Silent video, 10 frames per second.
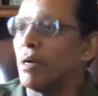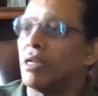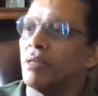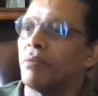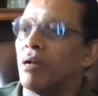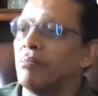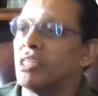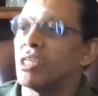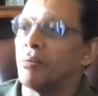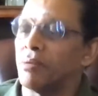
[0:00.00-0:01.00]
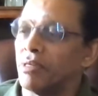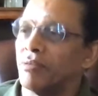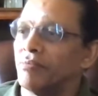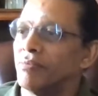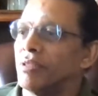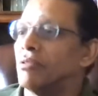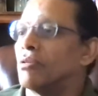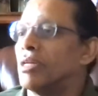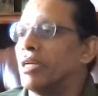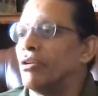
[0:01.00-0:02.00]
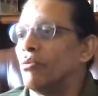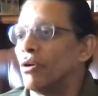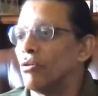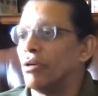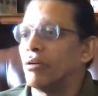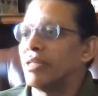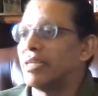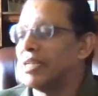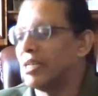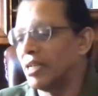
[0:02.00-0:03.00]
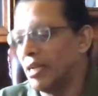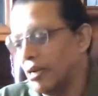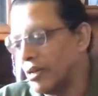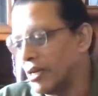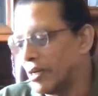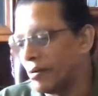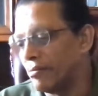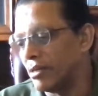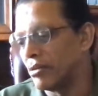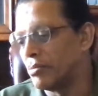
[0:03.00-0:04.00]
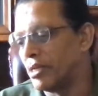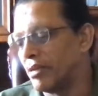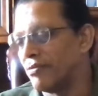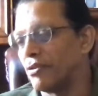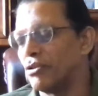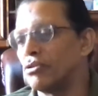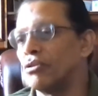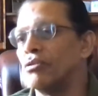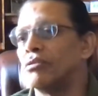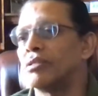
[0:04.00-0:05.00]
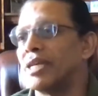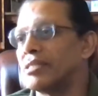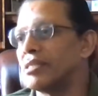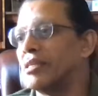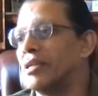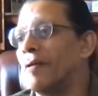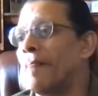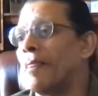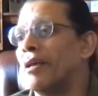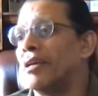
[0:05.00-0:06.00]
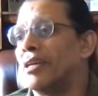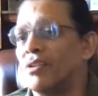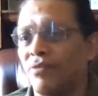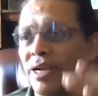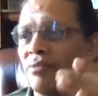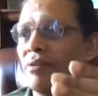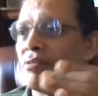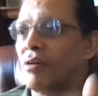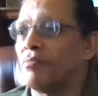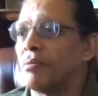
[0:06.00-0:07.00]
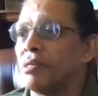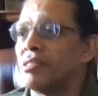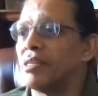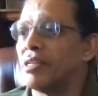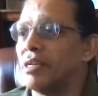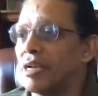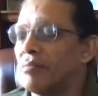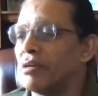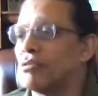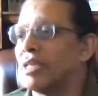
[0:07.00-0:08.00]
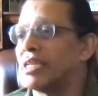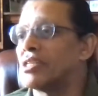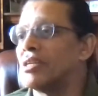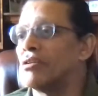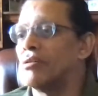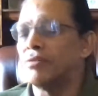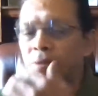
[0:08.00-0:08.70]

of the Brahmi script. Okay, I don't want to go into that detail. It will be enough for you to know Sanskrit. In fact, we have compromised it a little bit to the extent of